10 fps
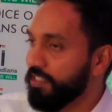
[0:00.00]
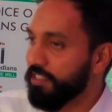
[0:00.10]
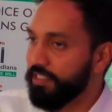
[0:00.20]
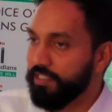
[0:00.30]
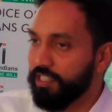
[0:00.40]

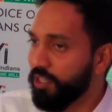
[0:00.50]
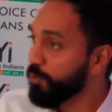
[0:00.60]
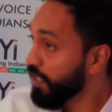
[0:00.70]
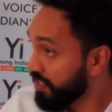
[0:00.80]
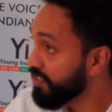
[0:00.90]
is now
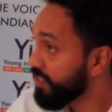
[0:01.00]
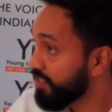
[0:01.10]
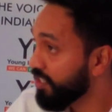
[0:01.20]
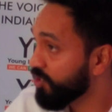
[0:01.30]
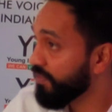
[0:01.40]
36
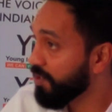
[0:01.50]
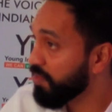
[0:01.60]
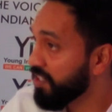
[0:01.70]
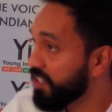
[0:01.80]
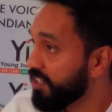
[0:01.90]
years you've
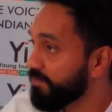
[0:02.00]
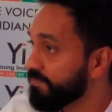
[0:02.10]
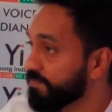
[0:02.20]
completed?